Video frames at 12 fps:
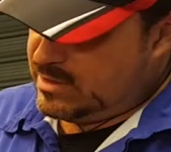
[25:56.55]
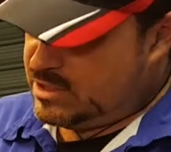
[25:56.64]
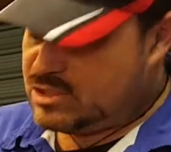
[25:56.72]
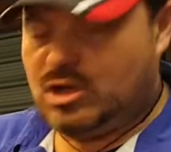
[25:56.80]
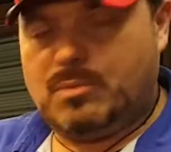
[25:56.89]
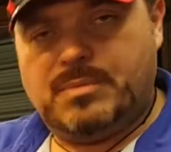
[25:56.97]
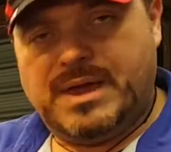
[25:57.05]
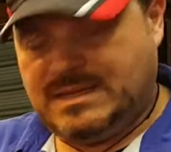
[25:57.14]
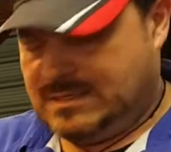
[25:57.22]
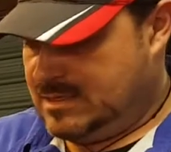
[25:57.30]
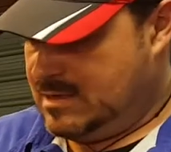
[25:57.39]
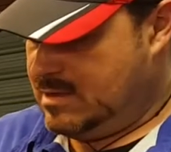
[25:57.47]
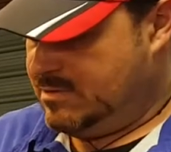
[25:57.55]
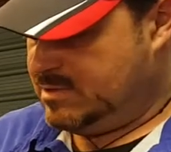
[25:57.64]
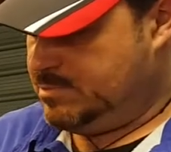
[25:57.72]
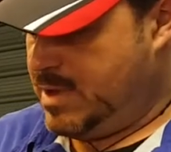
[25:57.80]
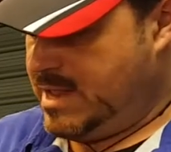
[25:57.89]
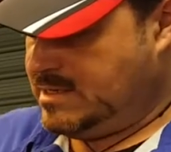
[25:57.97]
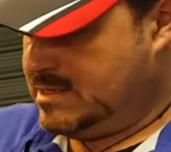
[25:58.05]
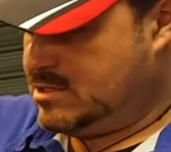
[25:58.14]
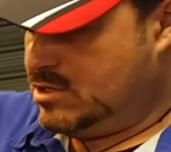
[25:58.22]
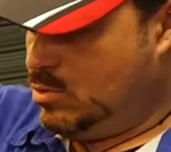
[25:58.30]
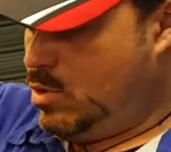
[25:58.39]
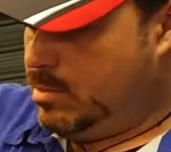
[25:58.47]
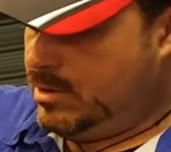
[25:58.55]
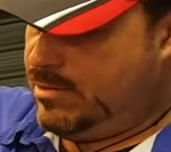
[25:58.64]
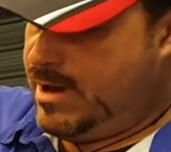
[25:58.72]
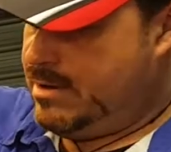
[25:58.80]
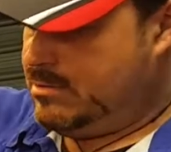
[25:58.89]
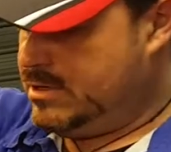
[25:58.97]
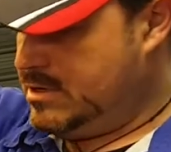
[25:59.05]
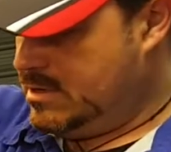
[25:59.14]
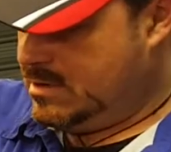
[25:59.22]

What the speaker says: that it's not bent. If it's bent, it's going to wobble around